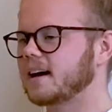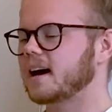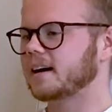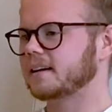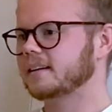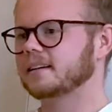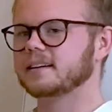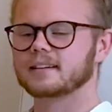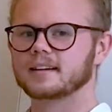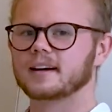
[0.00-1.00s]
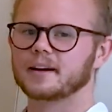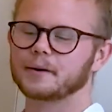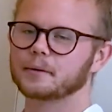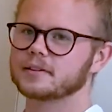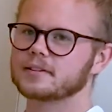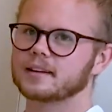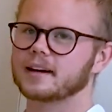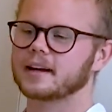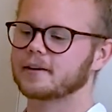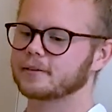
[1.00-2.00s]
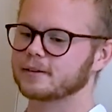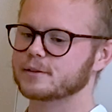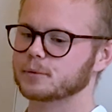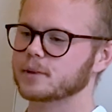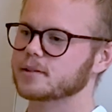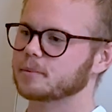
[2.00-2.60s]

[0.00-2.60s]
I have a sweet